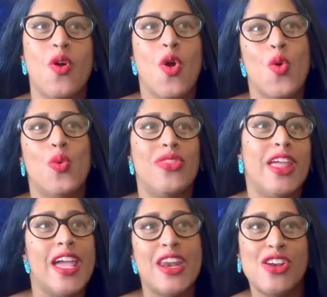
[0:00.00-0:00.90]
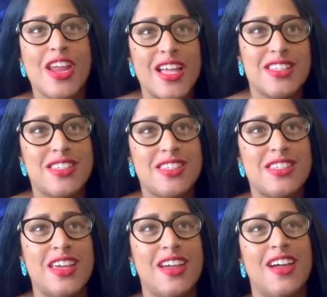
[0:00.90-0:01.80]
when the
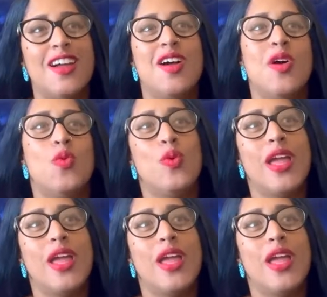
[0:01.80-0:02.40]
internets, we